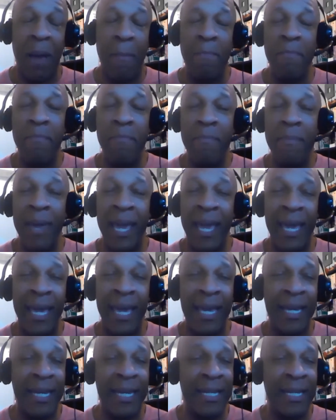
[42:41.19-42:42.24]

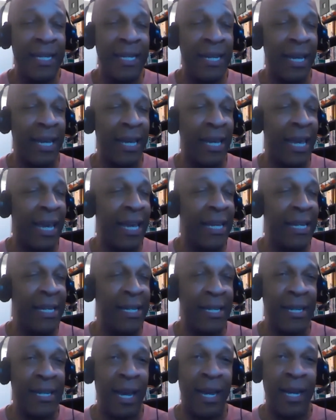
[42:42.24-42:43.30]
amazing
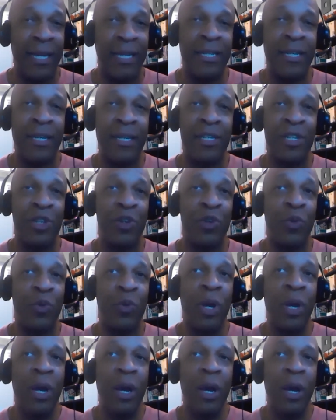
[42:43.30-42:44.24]
insights into